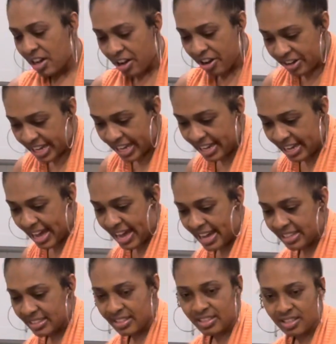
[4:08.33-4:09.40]
Okay
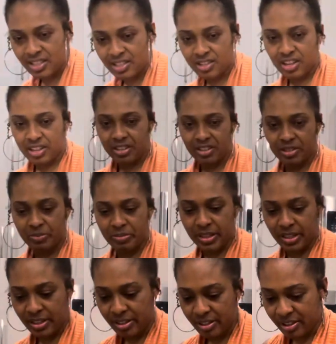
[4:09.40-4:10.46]
guys, this is not gonna
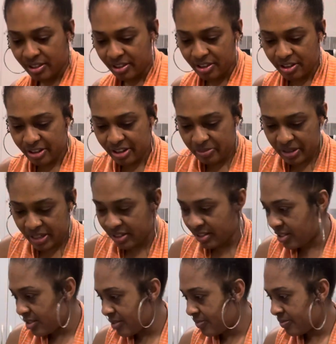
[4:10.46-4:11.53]
be 30
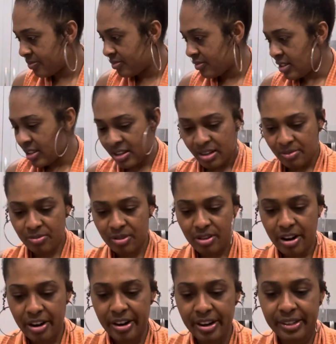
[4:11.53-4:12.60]
minutes. I'm sorry.